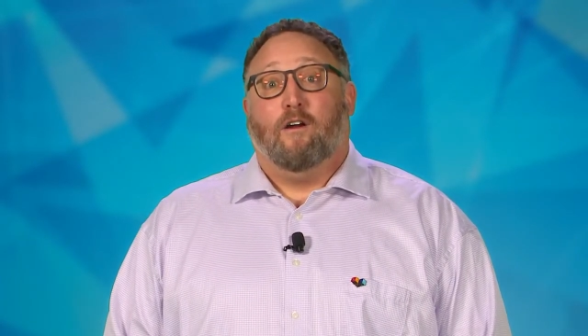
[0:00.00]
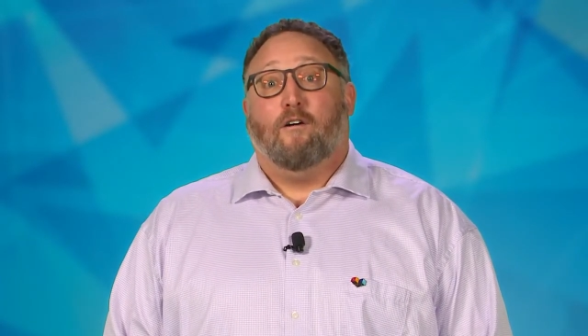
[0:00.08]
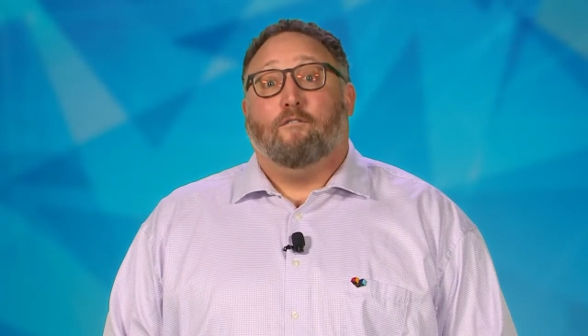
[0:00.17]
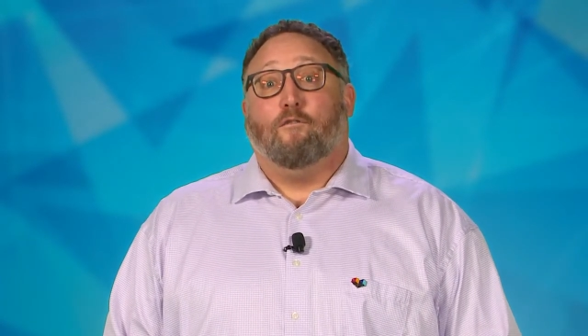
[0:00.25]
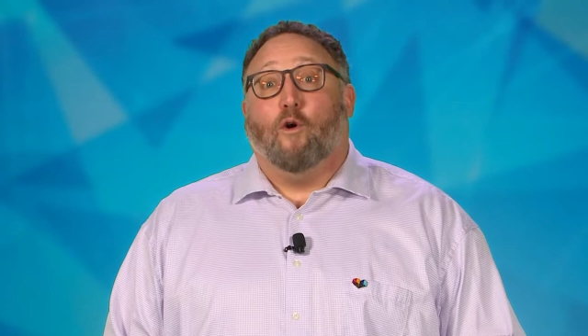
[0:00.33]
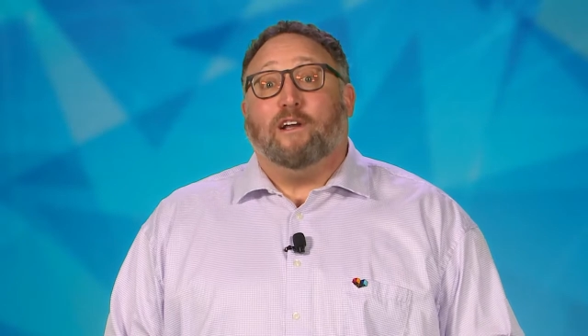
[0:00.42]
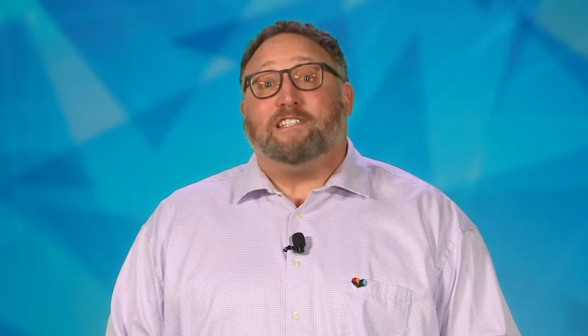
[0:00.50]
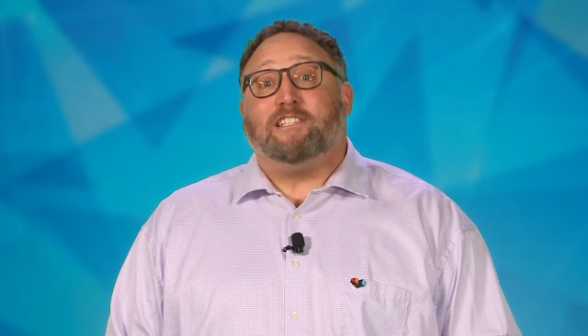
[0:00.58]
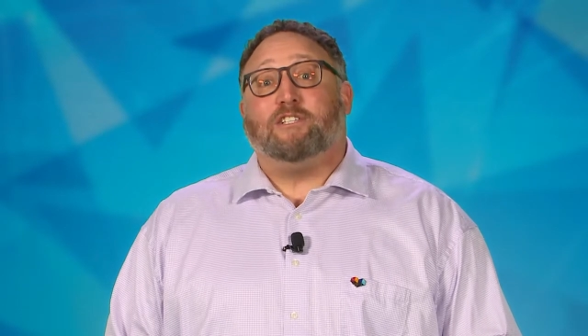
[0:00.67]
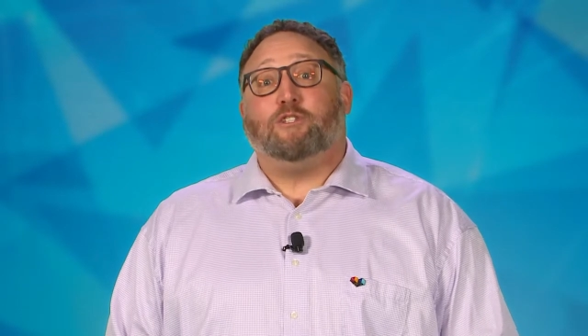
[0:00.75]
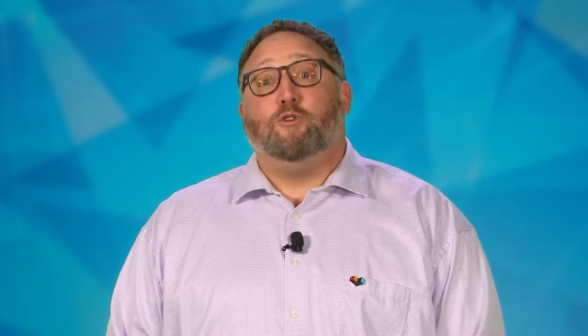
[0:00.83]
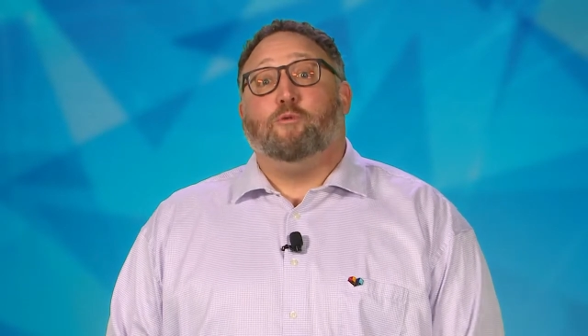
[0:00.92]

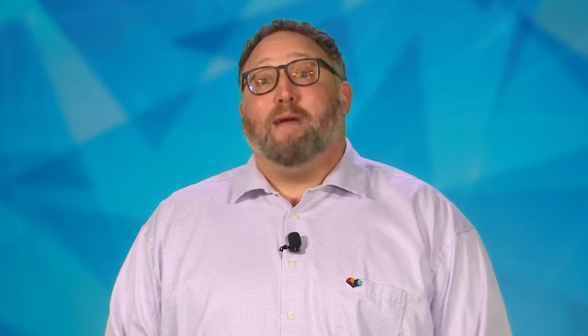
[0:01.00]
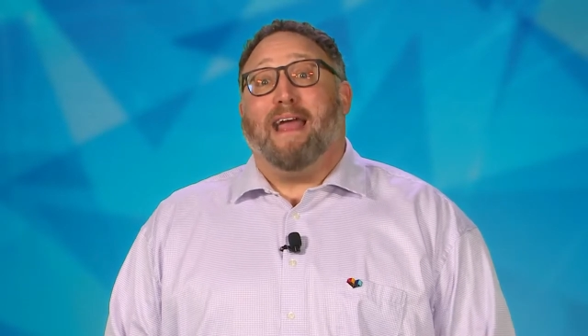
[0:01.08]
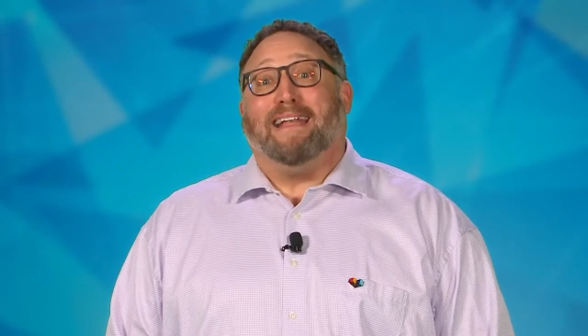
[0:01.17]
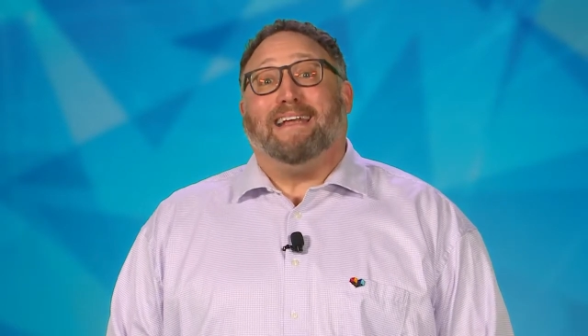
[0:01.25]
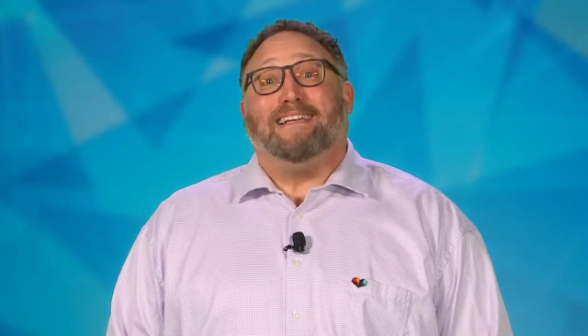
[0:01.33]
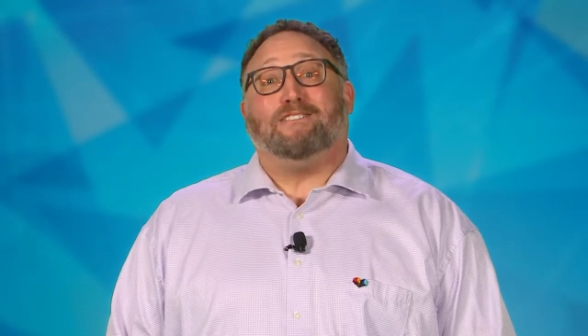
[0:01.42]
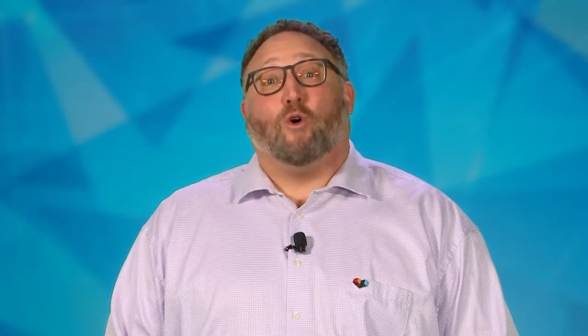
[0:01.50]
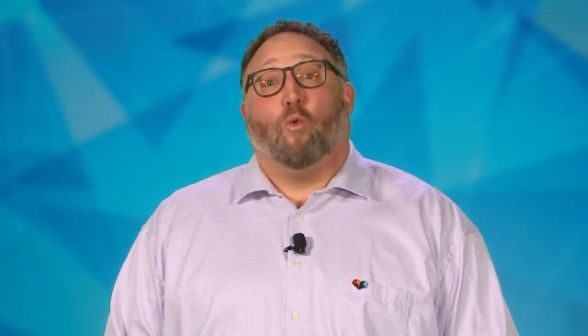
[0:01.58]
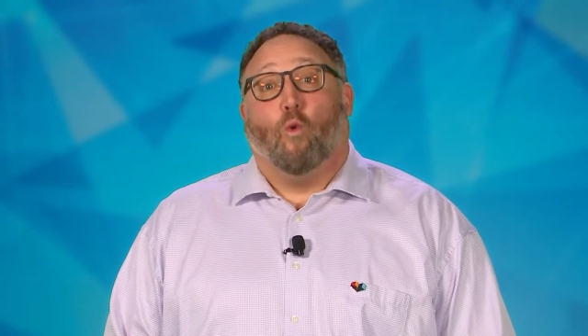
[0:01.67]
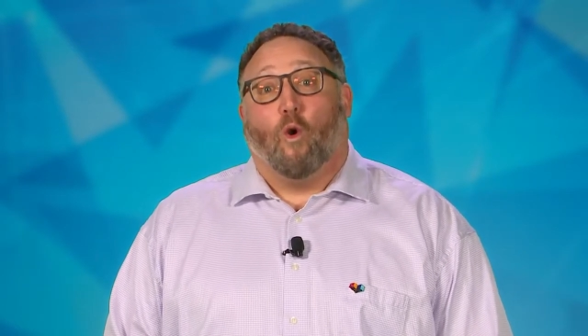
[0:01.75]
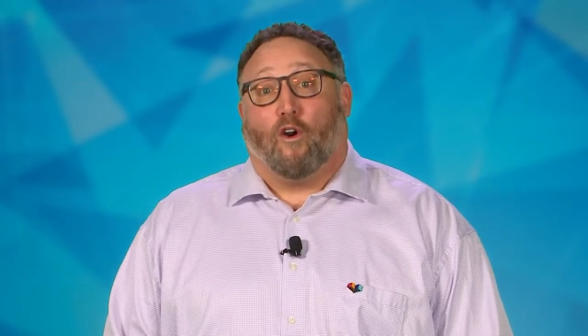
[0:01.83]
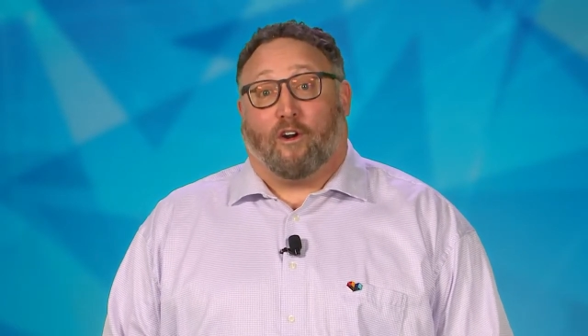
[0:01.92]
Voices you may need to
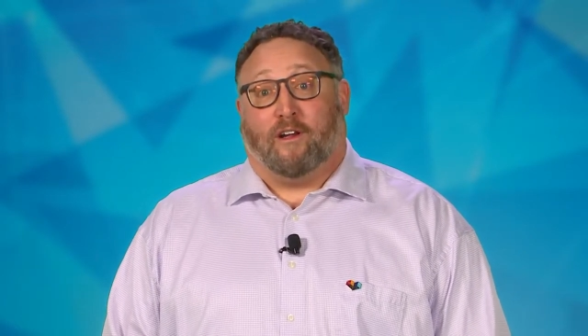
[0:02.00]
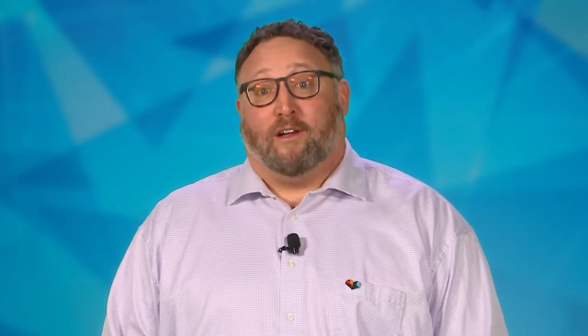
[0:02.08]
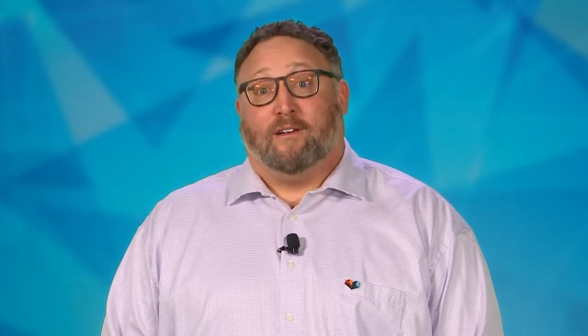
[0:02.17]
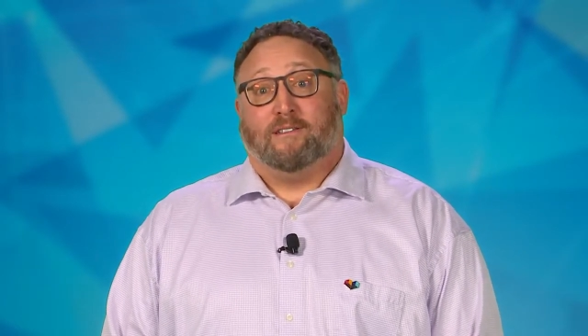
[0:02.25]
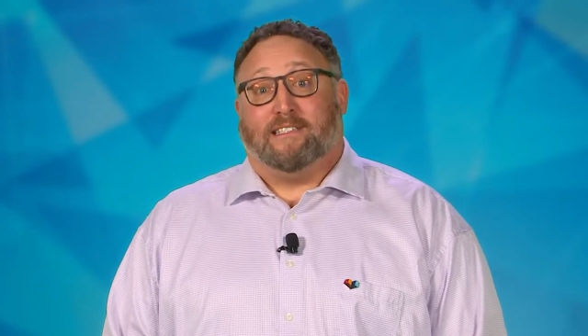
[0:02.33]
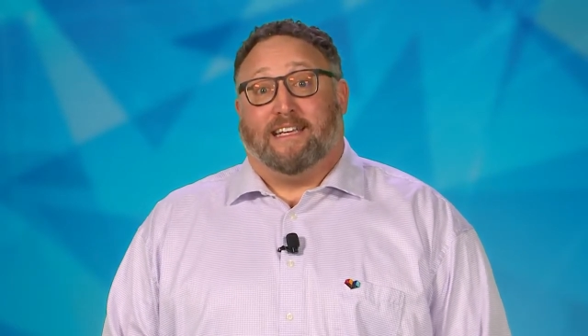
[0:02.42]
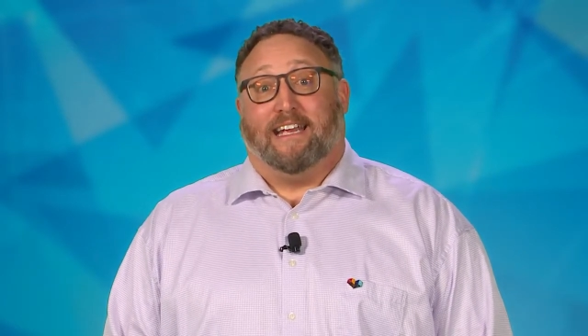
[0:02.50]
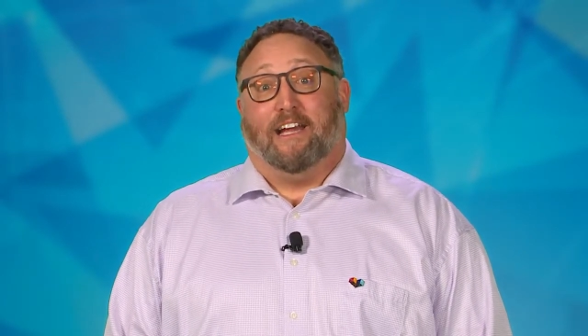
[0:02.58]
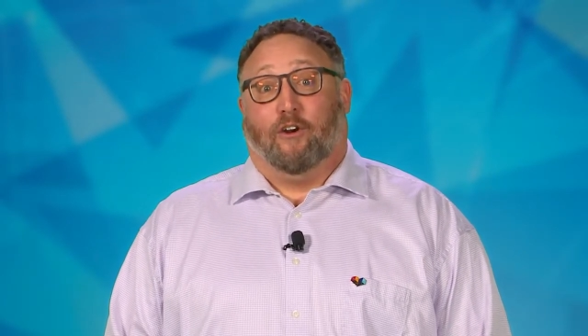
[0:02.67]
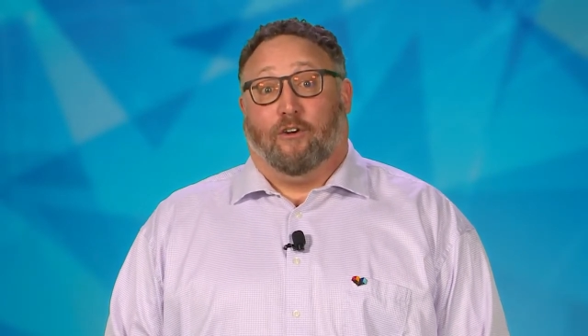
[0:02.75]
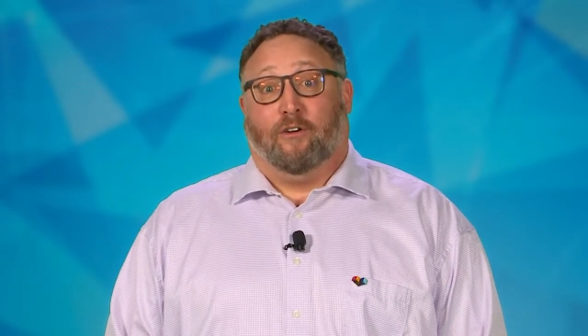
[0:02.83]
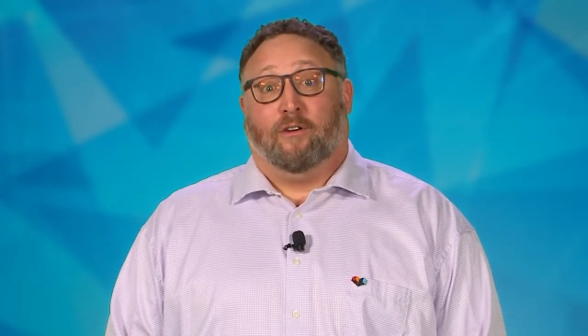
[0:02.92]
work to
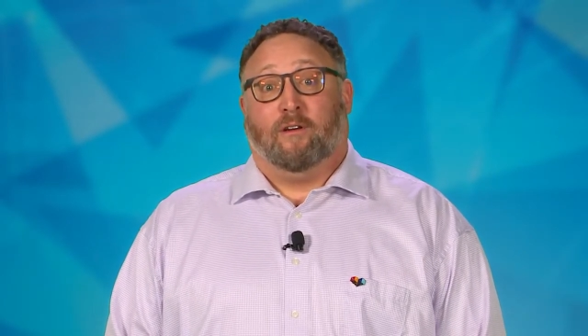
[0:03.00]
hear.